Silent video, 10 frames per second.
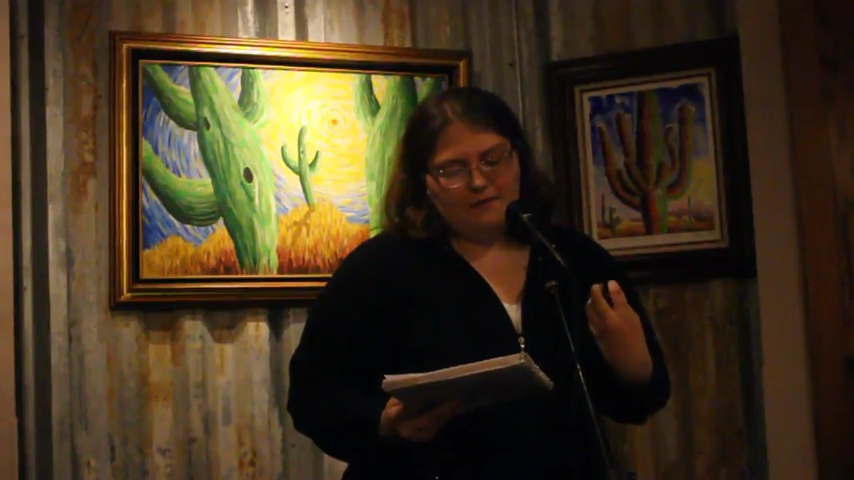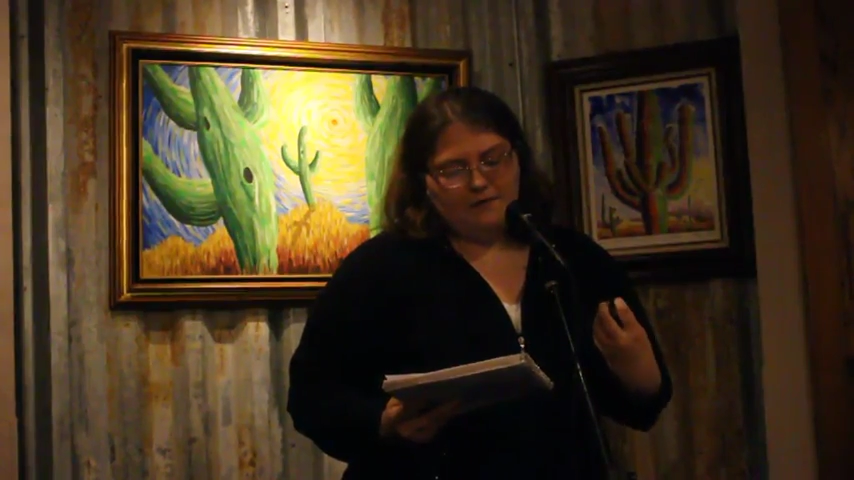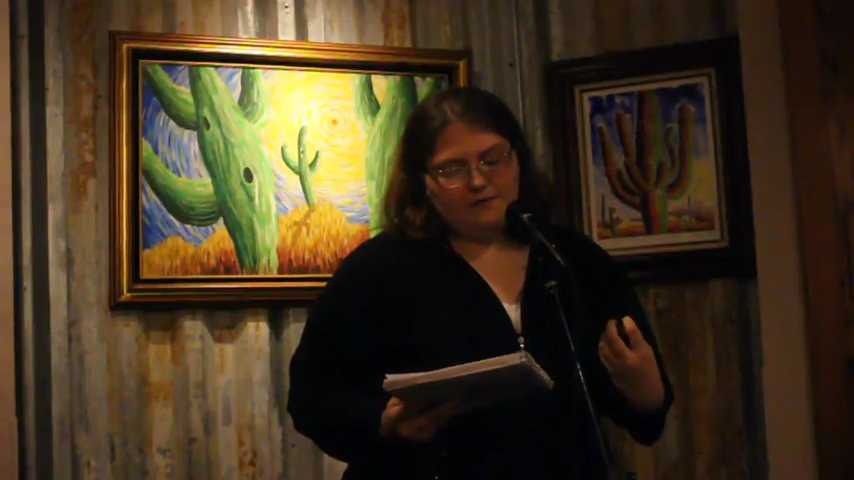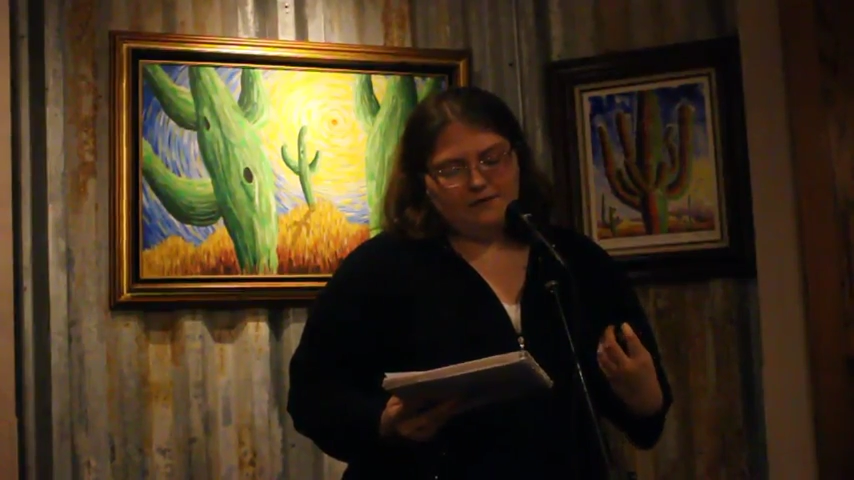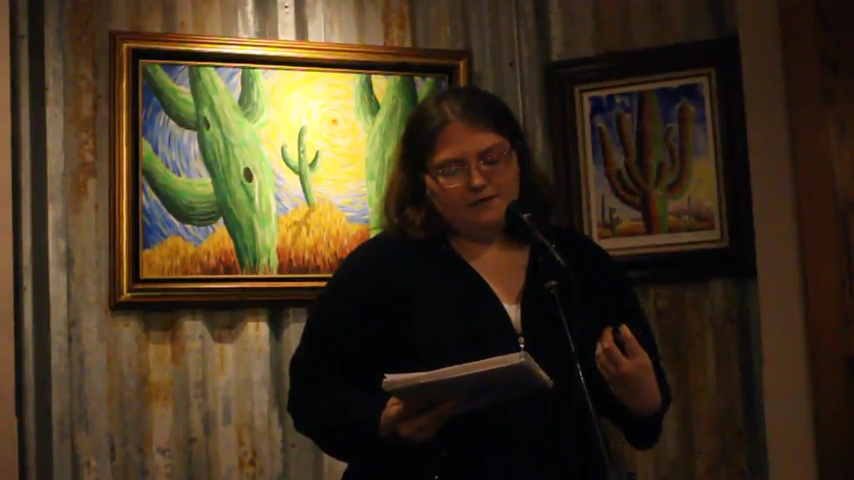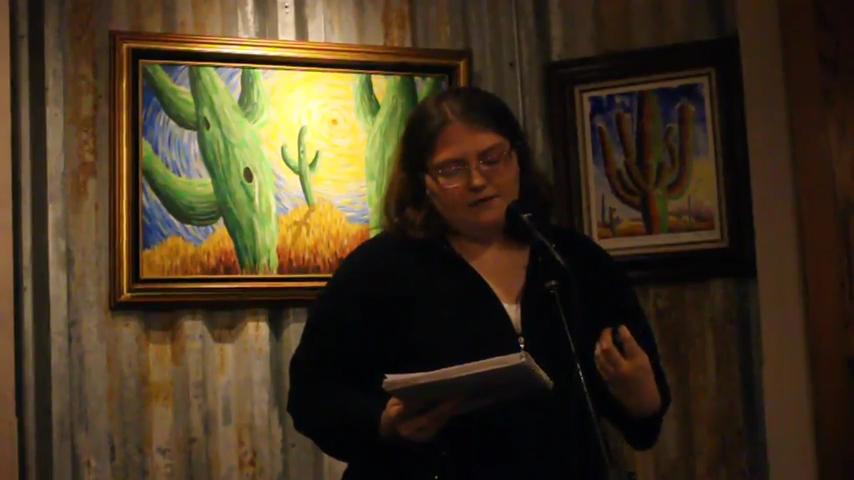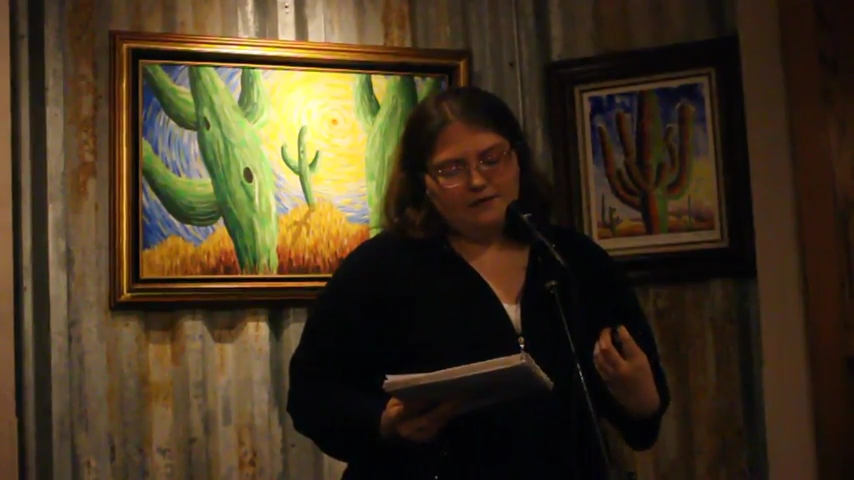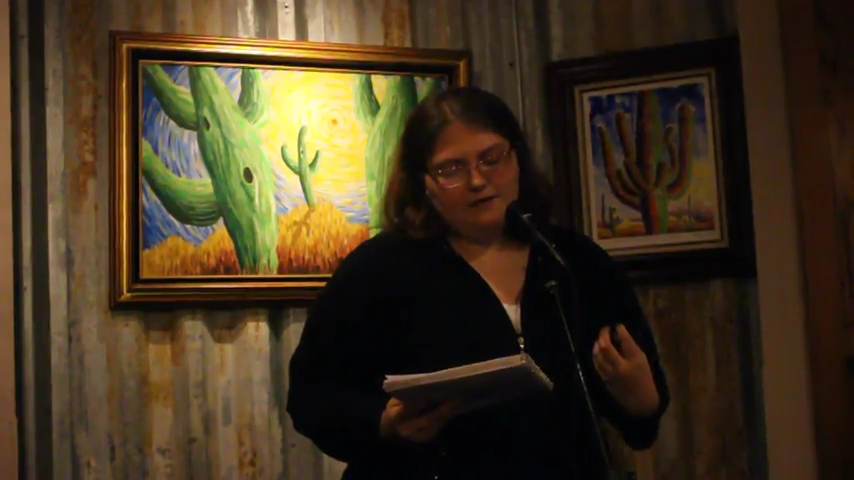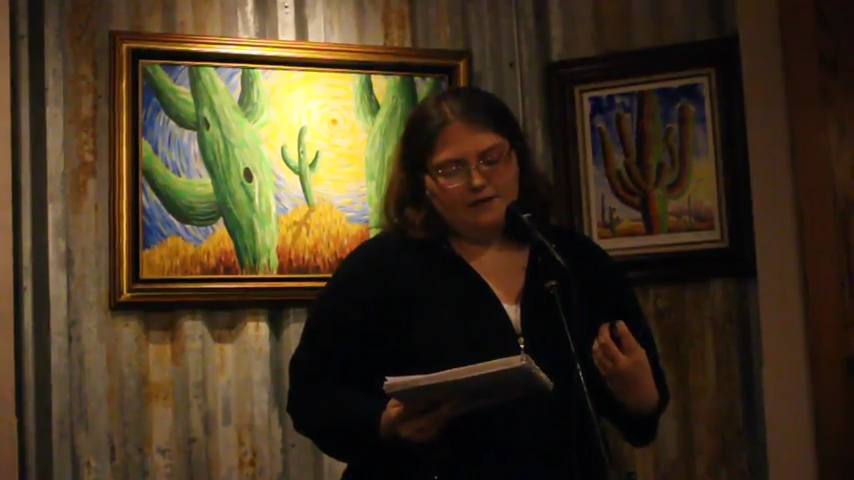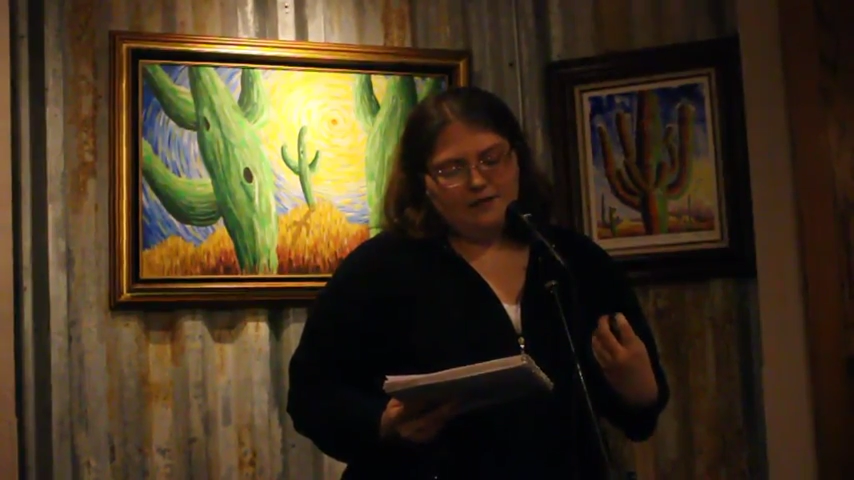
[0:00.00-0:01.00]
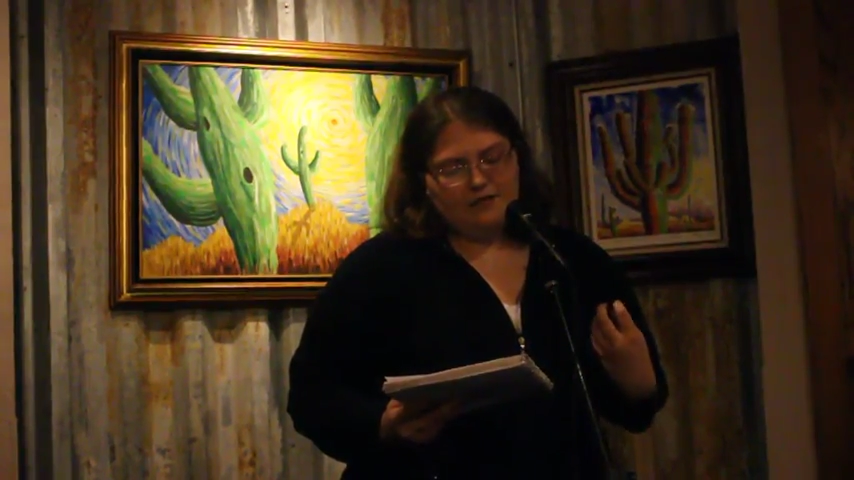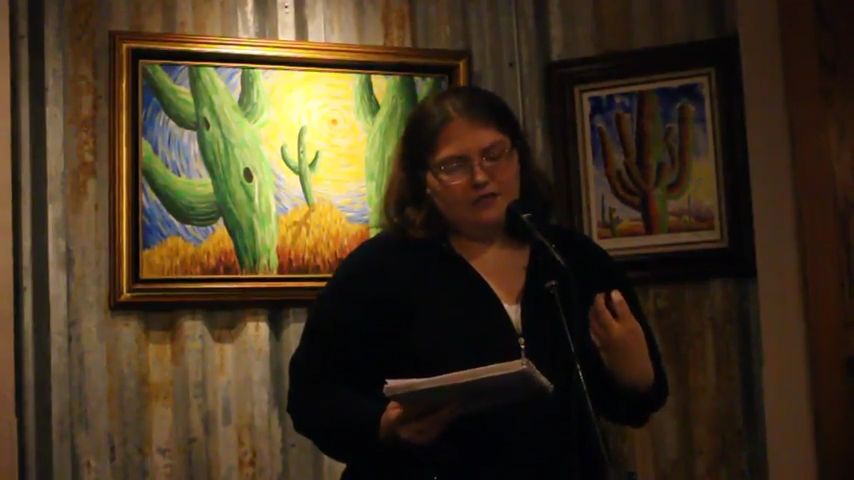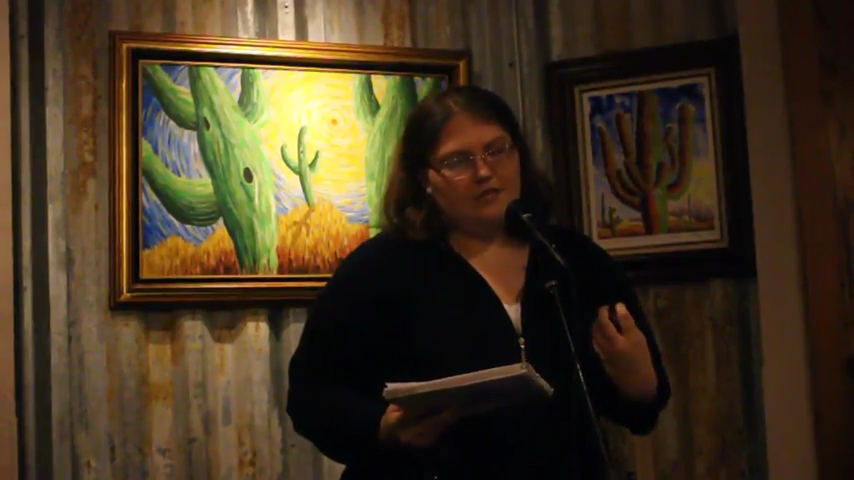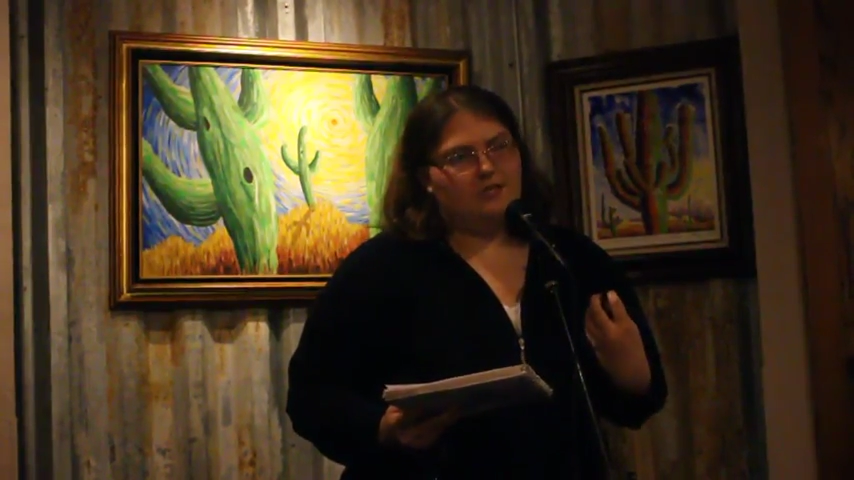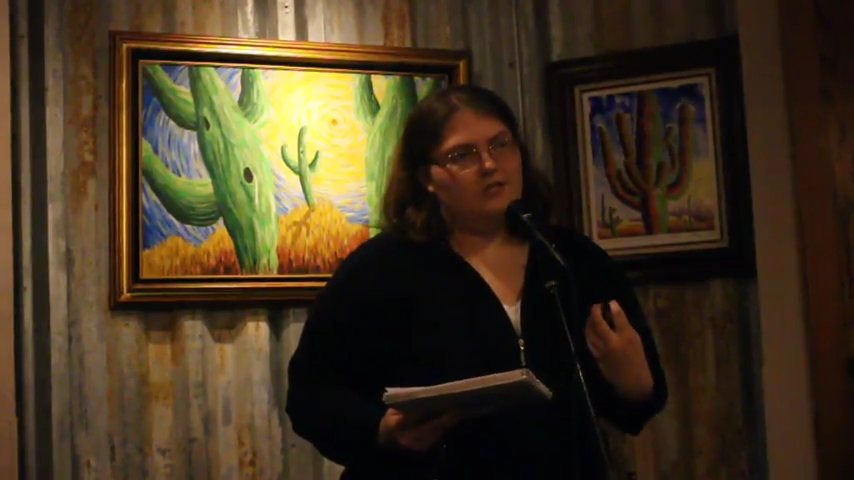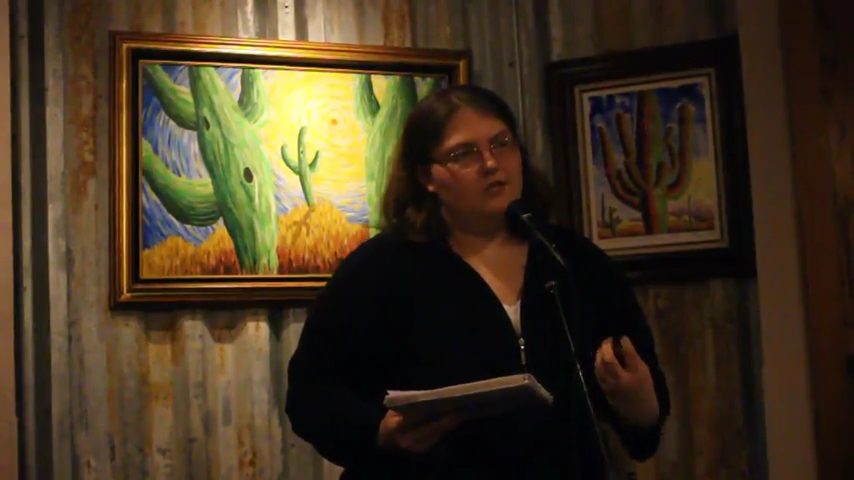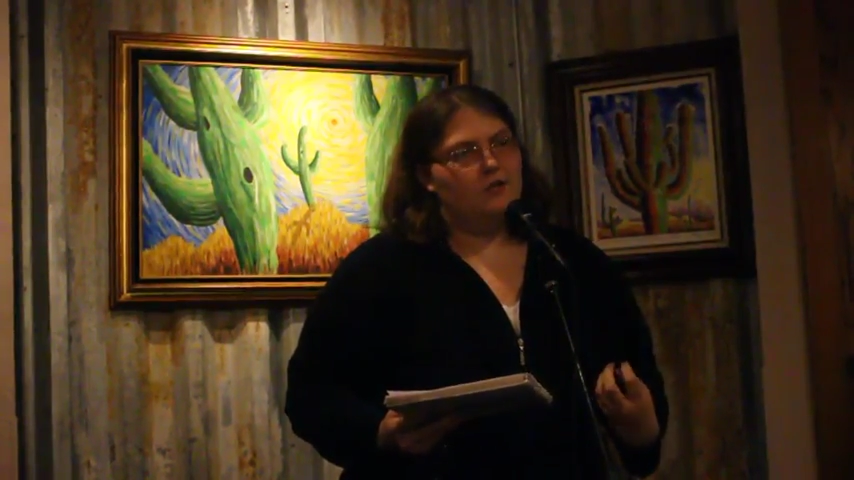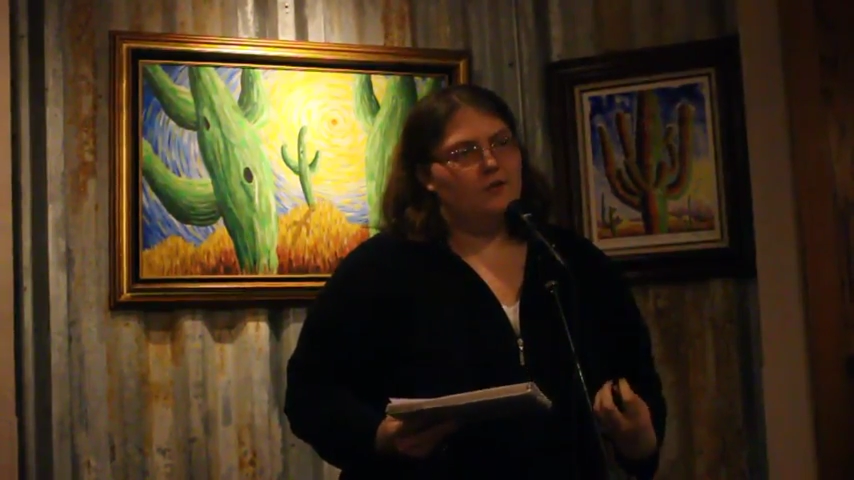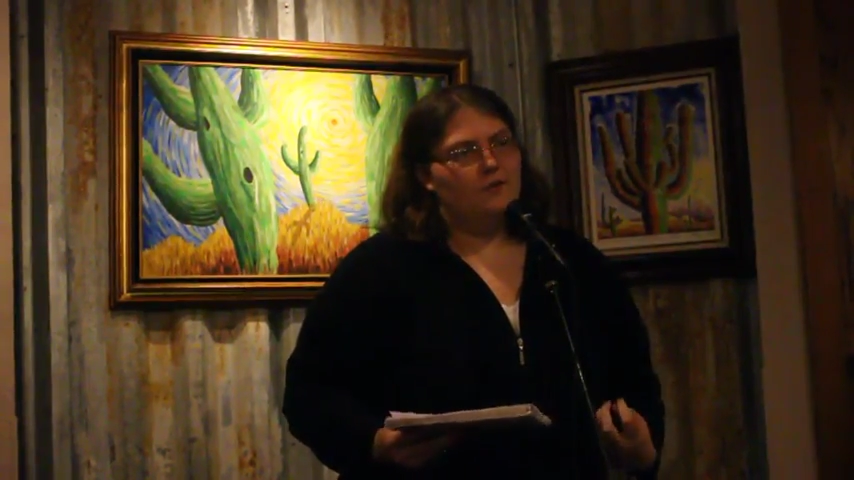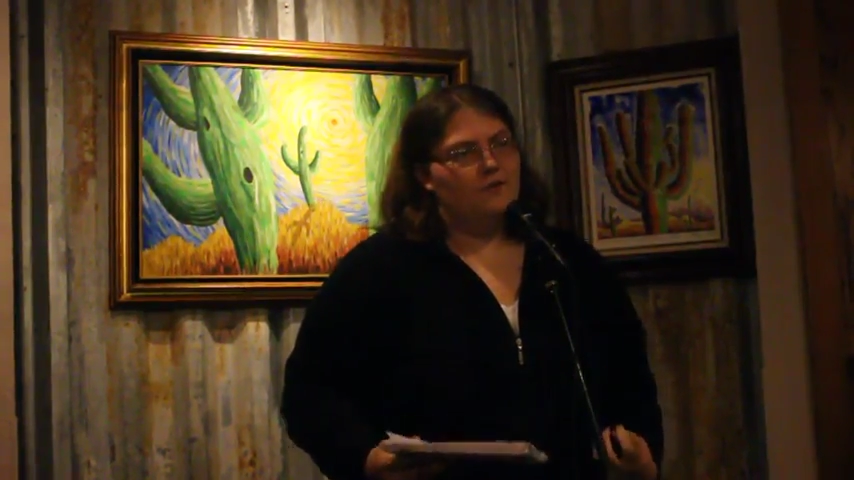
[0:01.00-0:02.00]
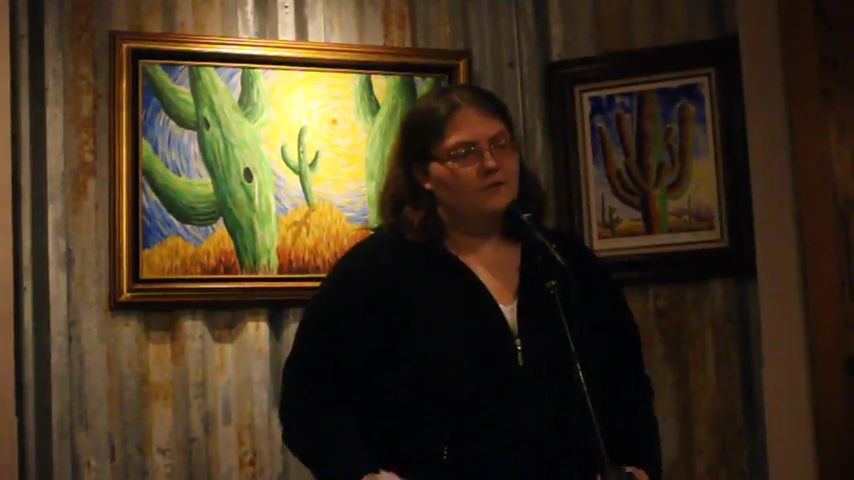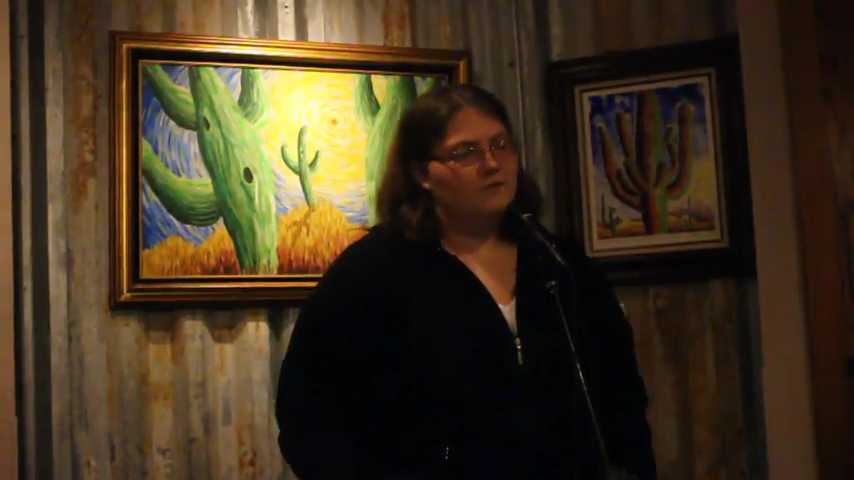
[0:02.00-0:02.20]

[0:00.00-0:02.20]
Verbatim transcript: most is just you.